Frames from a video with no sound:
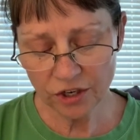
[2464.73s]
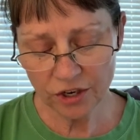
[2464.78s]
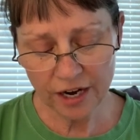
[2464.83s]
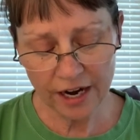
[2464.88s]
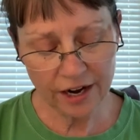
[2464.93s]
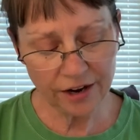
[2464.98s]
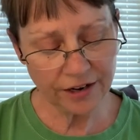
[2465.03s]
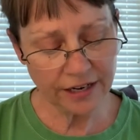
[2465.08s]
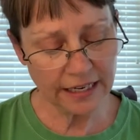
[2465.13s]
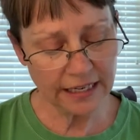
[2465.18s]

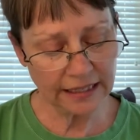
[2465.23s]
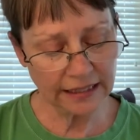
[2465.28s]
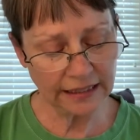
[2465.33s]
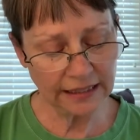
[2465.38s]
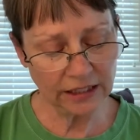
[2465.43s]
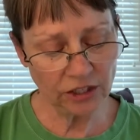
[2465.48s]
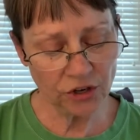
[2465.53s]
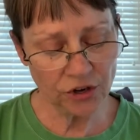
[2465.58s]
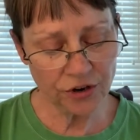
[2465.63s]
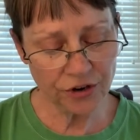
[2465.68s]
Harriet
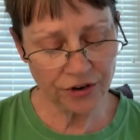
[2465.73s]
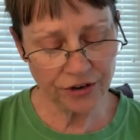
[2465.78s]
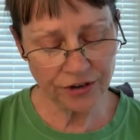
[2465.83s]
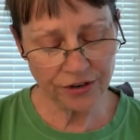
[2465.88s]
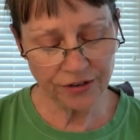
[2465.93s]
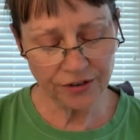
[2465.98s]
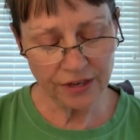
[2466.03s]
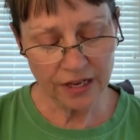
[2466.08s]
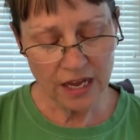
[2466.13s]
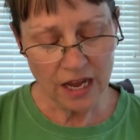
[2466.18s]
Lerner
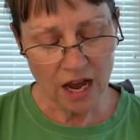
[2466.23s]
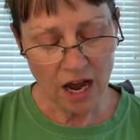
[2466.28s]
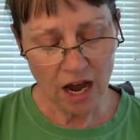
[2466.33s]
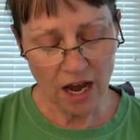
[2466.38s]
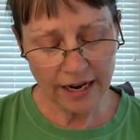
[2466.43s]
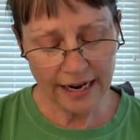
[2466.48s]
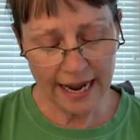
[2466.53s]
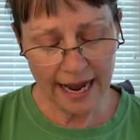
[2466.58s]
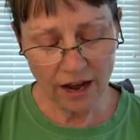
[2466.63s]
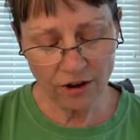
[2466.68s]

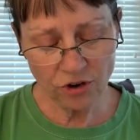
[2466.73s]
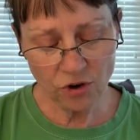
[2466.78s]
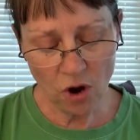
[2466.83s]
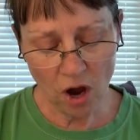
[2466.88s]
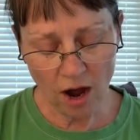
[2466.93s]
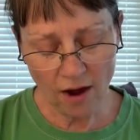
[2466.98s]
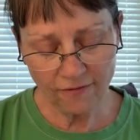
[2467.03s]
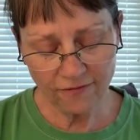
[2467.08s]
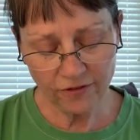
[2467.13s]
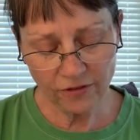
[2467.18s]
on how to
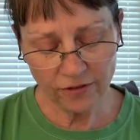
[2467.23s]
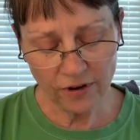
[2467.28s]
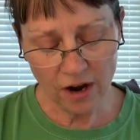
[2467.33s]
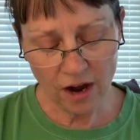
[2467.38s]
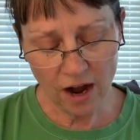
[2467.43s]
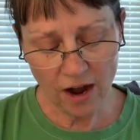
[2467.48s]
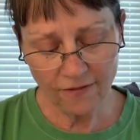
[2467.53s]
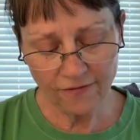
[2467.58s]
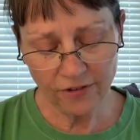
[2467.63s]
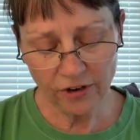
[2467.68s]

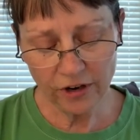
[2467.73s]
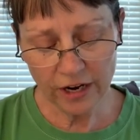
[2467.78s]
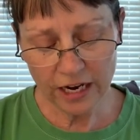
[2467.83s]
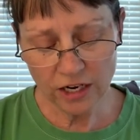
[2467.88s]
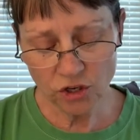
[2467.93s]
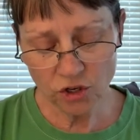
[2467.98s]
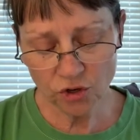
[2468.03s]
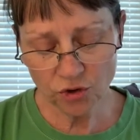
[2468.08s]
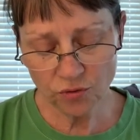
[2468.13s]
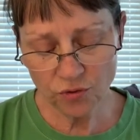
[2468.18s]
offer a
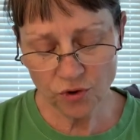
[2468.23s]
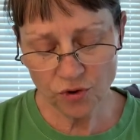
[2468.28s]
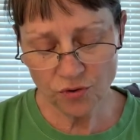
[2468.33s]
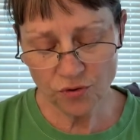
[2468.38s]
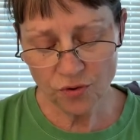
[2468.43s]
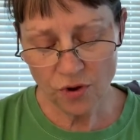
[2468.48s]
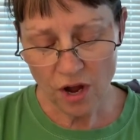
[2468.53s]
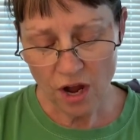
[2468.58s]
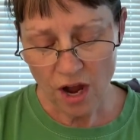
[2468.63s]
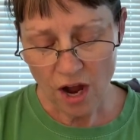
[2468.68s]

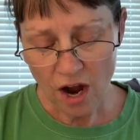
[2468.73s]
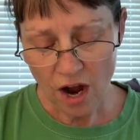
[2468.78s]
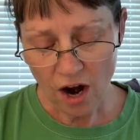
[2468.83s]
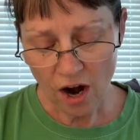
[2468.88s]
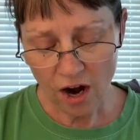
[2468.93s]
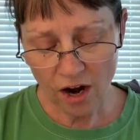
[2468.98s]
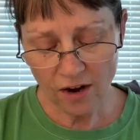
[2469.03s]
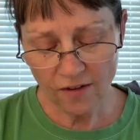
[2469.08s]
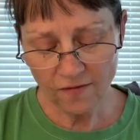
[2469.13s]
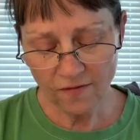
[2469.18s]
true,
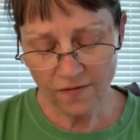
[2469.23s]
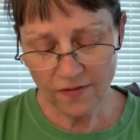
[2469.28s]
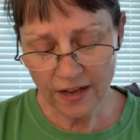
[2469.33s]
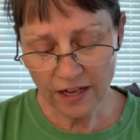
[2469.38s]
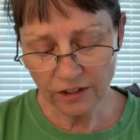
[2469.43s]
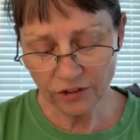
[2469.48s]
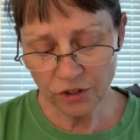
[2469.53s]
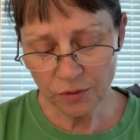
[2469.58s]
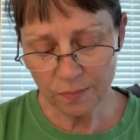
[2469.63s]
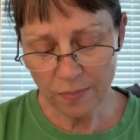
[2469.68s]

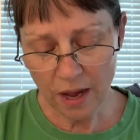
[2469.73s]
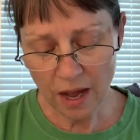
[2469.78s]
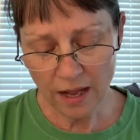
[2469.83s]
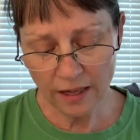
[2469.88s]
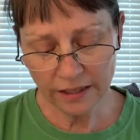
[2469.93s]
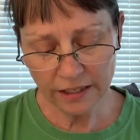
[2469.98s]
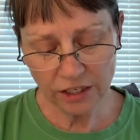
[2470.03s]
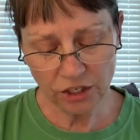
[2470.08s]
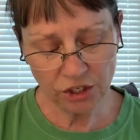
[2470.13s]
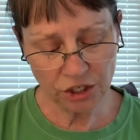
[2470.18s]
heartfelt
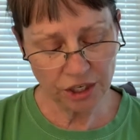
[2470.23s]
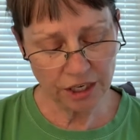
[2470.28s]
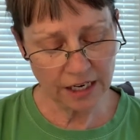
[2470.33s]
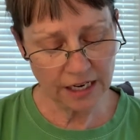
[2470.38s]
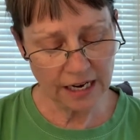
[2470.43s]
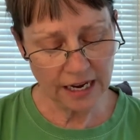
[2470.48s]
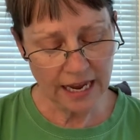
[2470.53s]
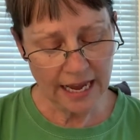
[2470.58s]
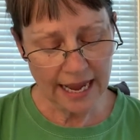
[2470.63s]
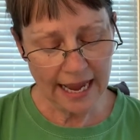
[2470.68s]
apology
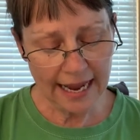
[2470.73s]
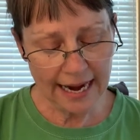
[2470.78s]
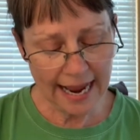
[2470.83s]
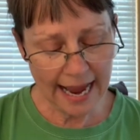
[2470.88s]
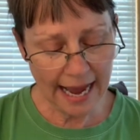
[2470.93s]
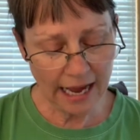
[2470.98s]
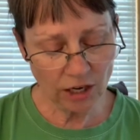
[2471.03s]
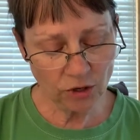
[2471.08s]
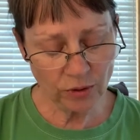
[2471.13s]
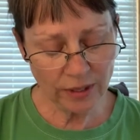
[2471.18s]
and
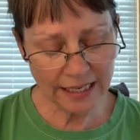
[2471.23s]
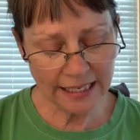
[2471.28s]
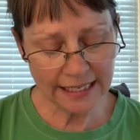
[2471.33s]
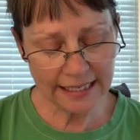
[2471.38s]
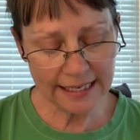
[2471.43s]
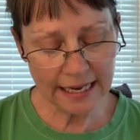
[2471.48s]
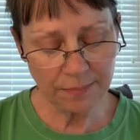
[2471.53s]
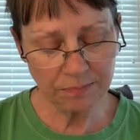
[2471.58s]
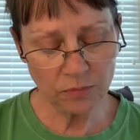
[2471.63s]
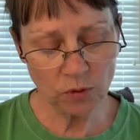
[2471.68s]
how to
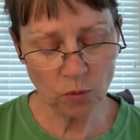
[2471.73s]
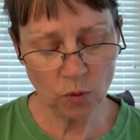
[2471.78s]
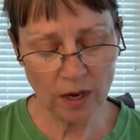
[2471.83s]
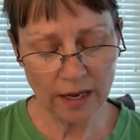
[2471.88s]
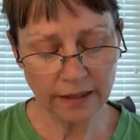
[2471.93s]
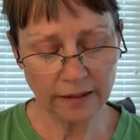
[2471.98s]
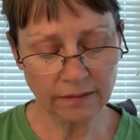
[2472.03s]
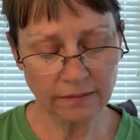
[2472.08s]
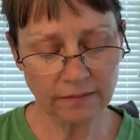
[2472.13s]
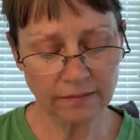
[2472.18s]
accept
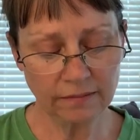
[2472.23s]
one.